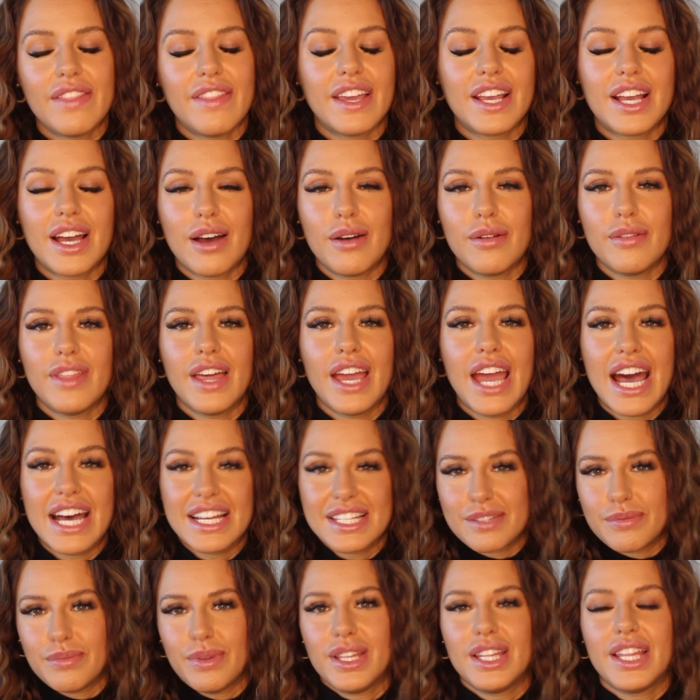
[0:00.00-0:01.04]
They
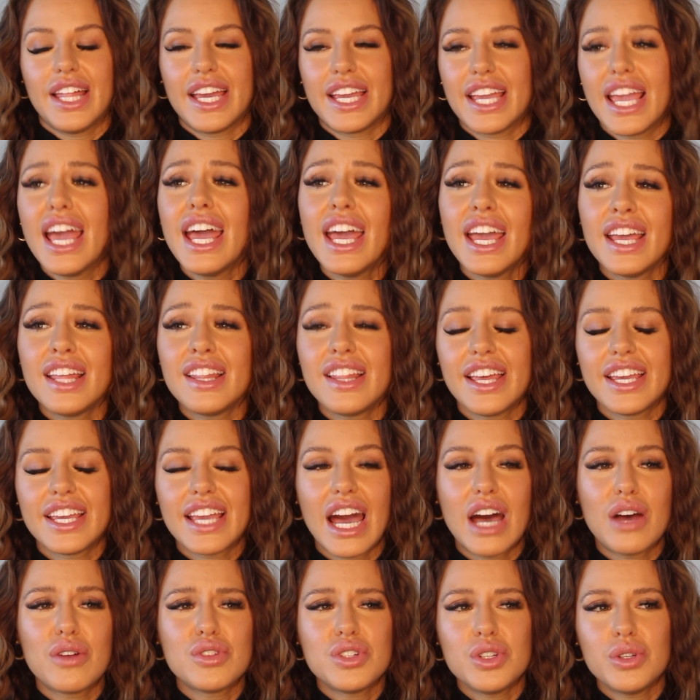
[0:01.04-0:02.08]
ask me like, hey, like,
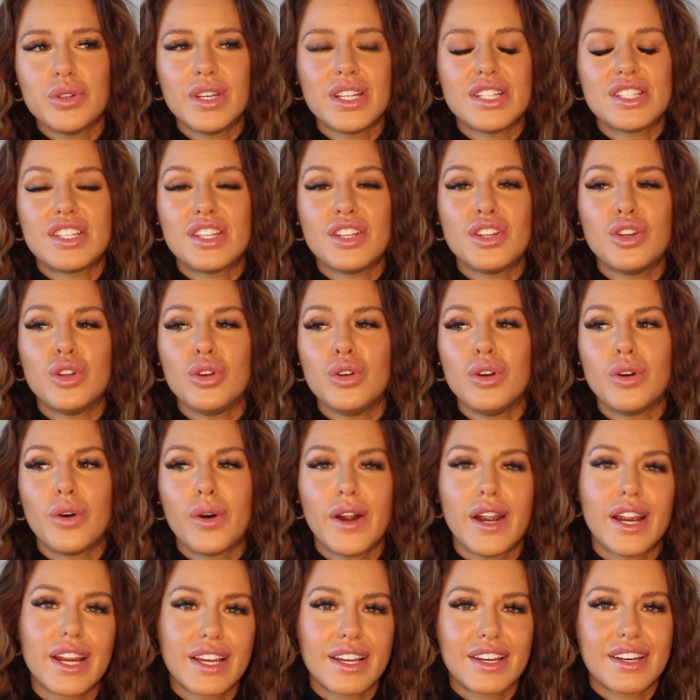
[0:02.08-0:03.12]
how'd you get to New
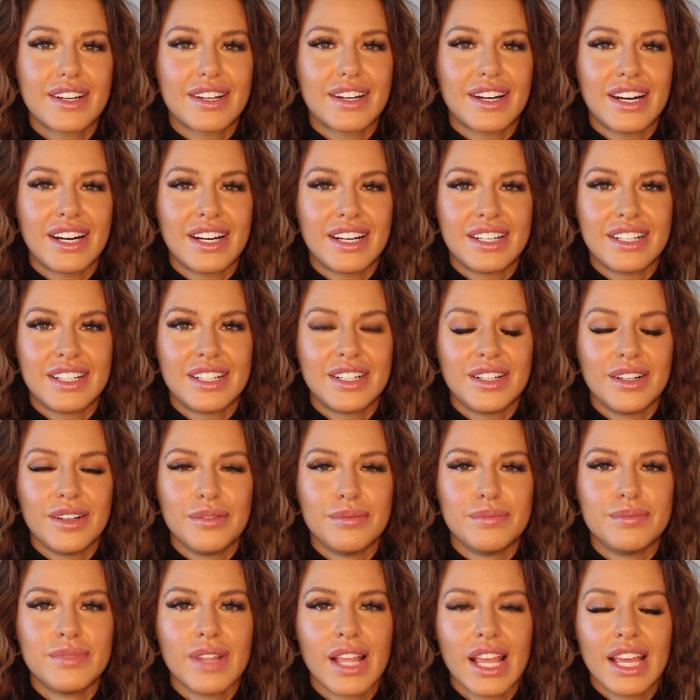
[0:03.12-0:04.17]
York
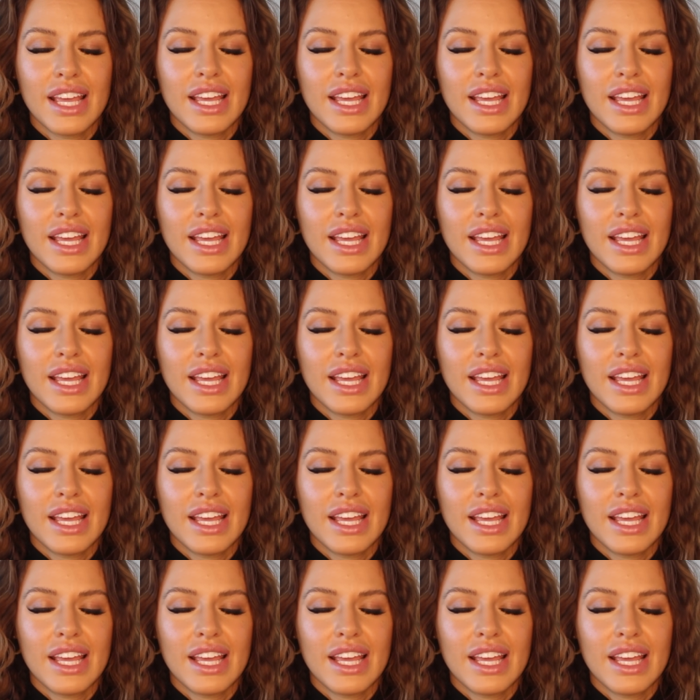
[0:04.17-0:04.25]
and